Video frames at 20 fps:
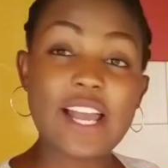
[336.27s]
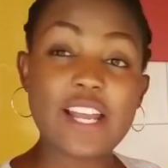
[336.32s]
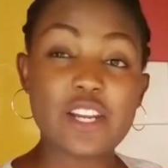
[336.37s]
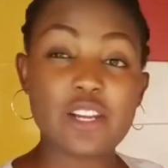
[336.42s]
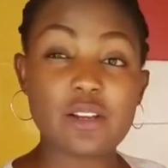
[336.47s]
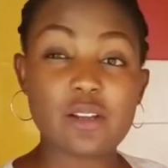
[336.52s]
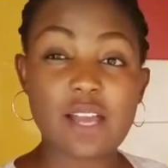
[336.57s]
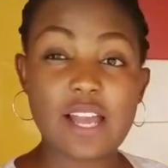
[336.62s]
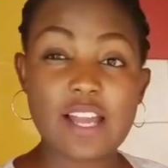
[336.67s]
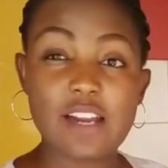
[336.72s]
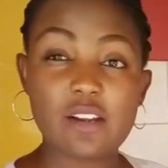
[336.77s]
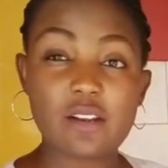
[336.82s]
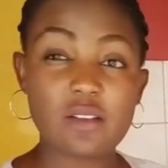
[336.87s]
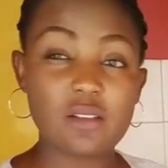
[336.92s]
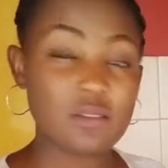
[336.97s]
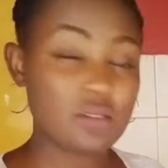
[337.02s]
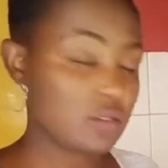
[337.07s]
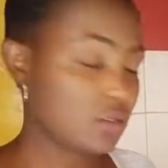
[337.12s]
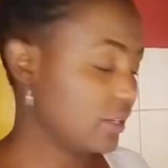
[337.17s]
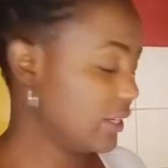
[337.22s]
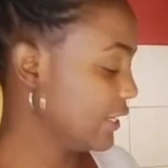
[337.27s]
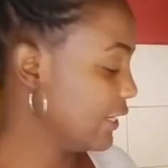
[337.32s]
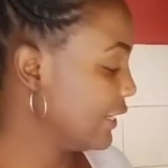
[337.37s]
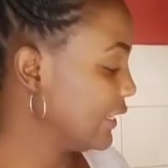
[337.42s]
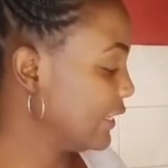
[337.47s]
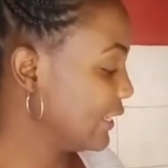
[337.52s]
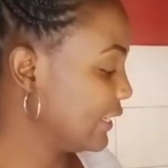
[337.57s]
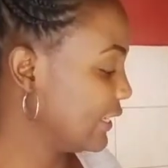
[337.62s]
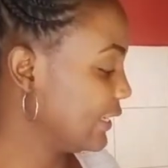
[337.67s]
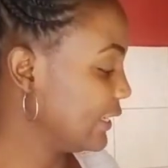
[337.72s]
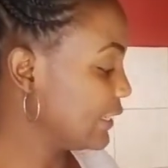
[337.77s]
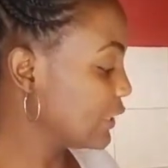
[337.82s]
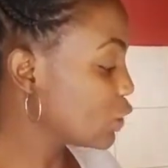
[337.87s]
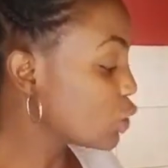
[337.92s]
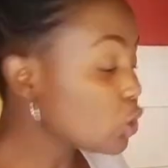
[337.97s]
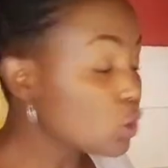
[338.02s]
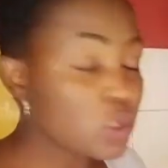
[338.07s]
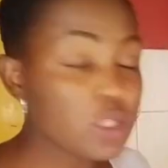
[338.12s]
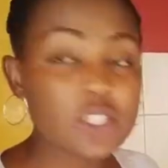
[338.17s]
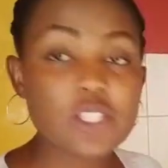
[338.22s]
and it
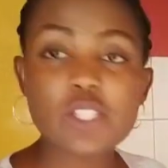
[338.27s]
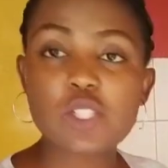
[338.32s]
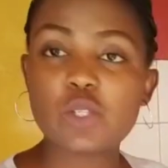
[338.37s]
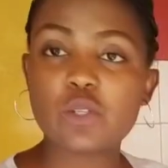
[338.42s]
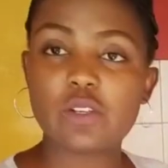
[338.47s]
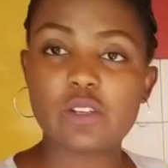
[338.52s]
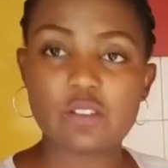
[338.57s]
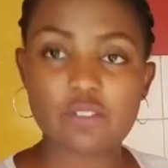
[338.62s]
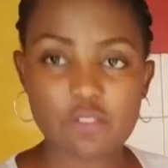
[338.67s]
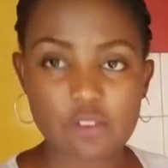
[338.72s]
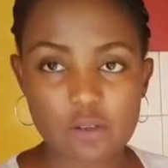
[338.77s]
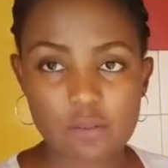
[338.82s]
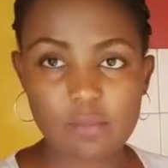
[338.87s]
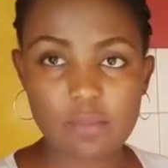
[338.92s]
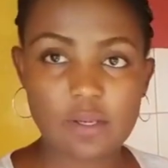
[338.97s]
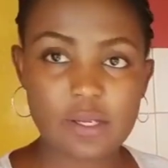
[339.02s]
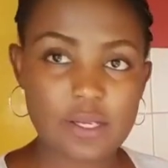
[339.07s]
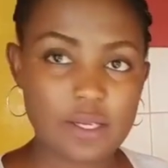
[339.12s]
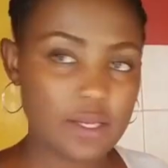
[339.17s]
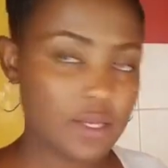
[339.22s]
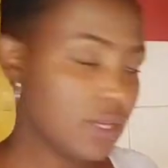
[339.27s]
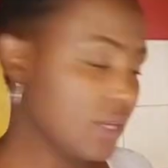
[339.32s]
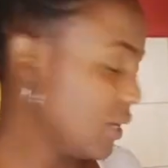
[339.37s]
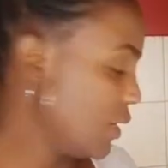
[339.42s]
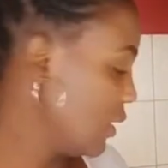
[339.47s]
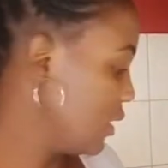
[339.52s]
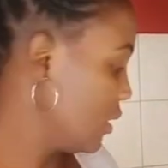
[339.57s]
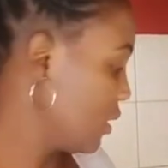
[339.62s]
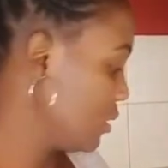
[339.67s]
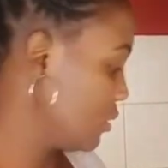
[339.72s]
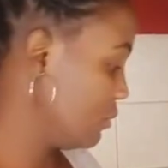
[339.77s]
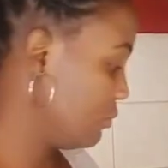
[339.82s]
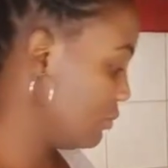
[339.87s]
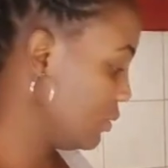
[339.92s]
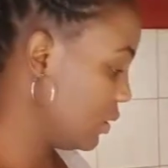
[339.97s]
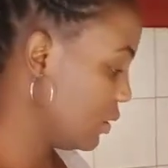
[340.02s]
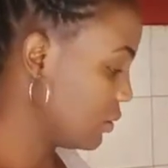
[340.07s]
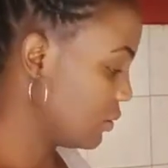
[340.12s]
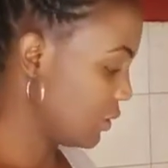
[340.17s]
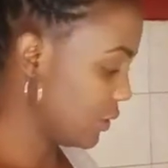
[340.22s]
cooks uniformly, to
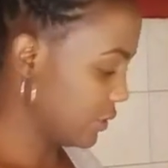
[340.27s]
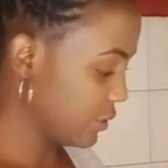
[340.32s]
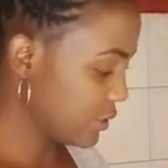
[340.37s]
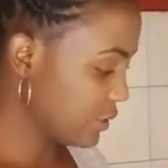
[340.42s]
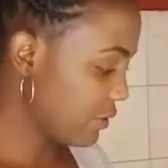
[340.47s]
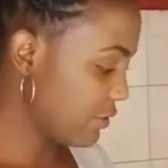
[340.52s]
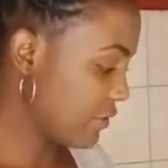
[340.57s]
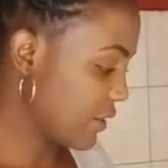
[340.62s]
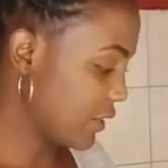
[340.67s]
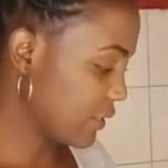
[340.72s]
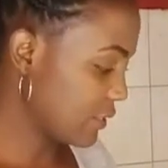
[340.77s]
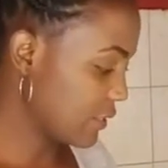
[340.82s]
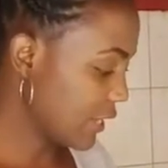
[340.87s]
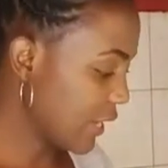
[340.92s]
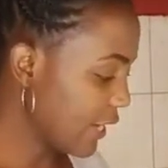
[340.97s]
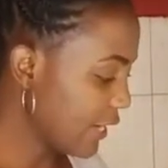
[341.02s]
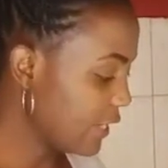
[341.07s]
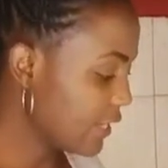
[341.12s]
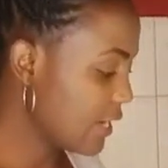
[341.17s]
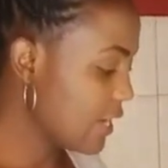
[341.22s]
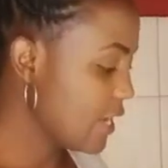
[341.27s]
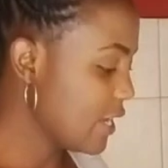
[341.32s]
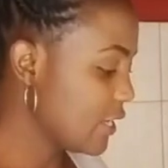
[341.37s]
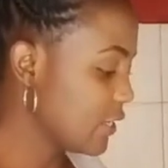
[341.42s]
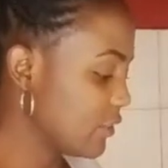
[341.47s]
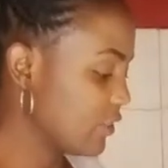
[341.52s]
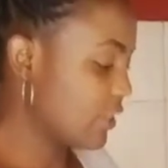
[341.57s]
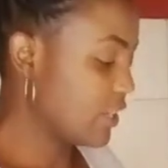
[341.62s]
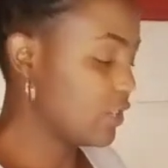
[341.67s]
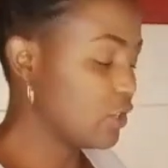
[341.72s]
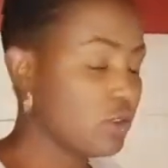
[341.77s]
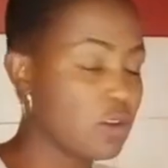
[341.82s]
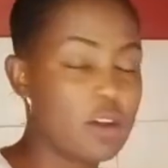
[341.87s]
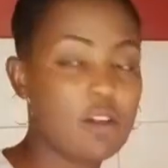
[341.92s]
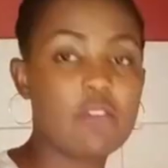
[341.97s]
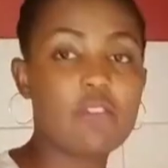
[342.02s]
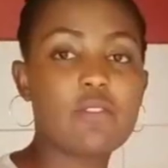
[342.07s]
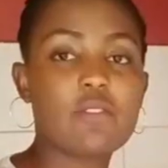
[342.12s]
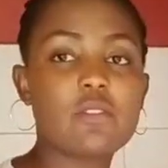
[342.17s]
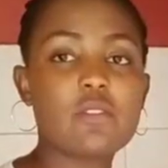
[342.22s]
be on the safer side, so that your
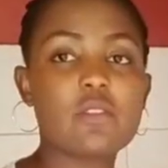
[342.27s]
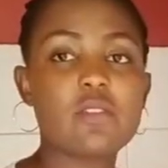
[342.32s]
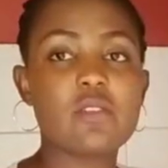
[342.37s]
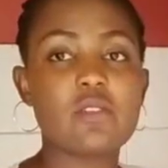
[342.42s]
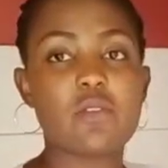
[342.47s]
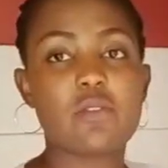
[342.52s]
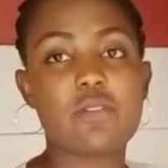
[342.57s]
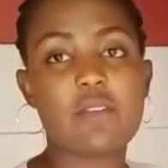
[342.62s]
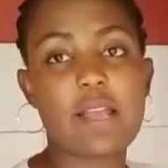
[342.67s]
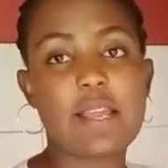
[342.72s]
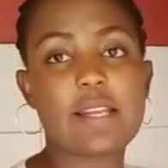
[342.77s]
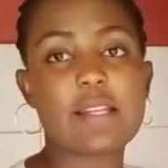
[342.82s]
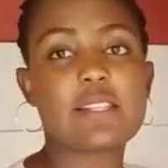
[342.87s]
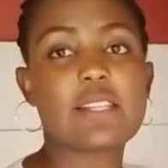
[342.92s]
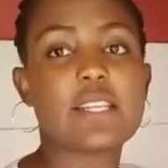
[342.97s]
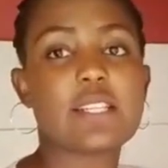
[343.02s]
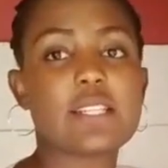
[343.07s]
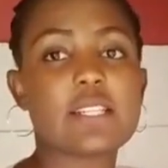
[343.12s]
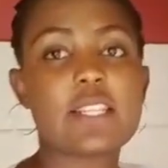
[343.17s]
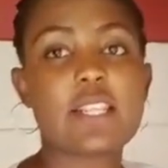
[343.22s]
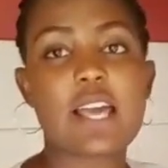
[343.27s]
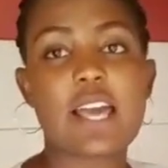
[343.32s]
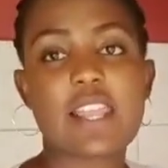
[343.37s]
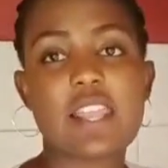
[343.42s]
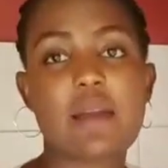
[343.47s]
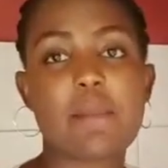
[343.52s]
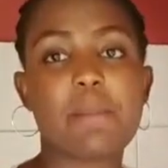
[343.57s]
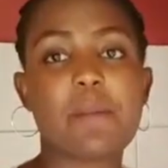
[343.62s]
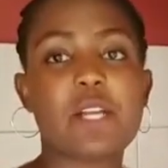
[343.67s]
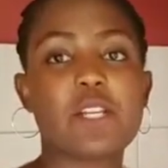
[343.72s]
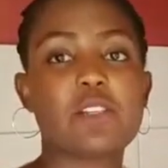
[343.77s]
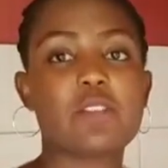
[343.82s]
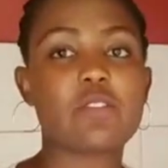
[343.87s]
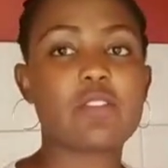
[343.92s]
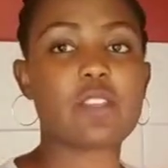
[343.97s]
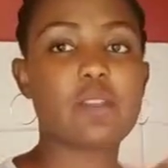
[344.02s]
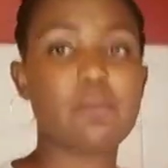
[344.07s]
food, you find that other part of